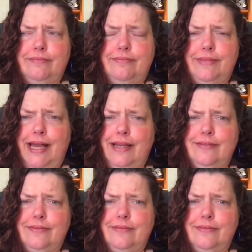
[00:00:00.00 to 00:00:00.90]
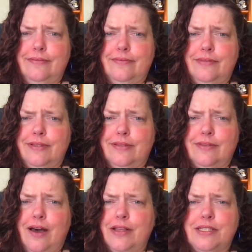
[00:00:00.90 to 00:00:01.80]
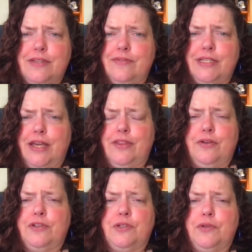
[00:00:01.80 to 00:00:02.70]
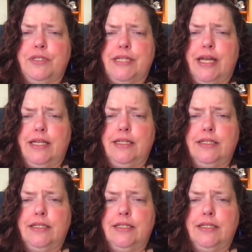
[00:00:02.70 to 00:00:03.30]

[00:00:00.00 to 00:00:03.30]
Not thoughts of death or suicide.